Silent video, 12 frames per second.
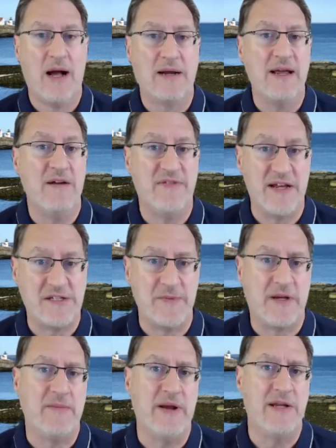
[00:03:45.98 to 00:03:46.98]

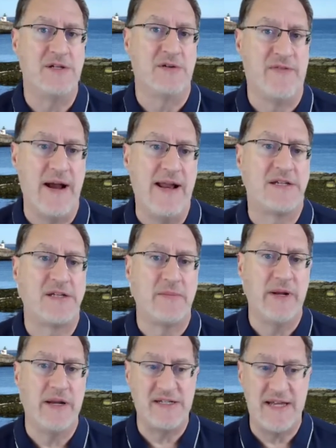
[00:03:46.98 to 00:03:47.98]
investment committees or finance
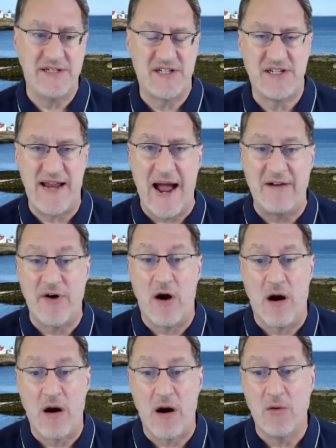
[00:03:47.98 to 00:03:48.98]
committees and staff
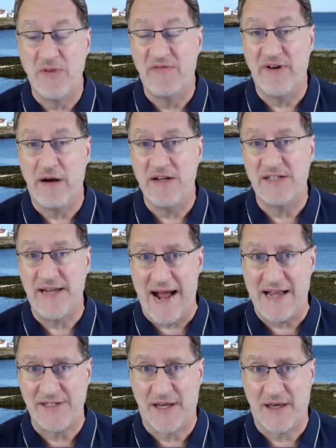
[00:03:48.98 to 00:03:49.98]
are with various
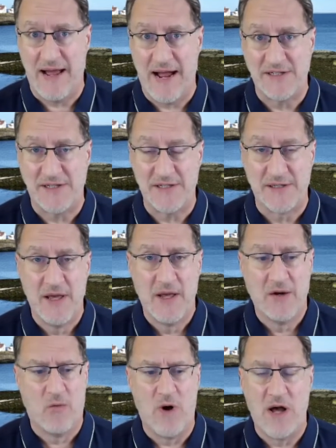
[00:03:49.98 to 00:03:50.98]
asset classes.
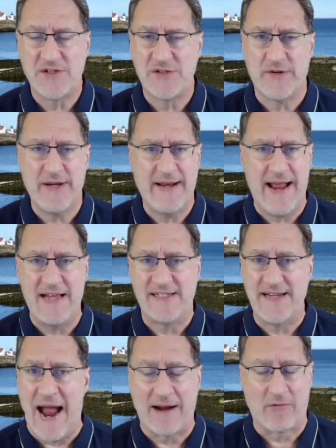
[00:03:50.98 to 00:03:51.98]
Wall Street has
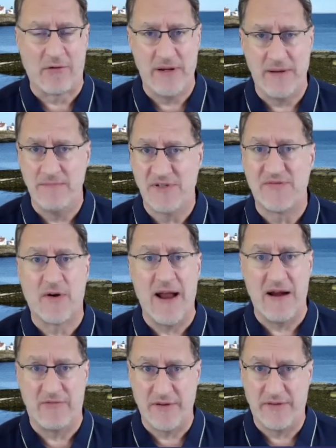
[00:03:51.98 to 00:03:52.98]
acronyms for
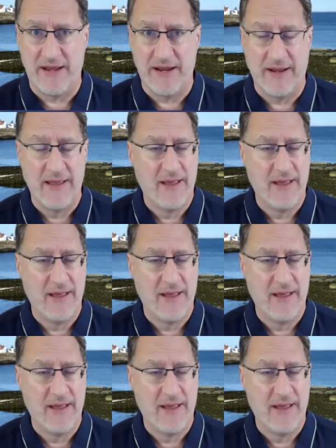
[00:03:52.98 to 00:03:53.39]
everything.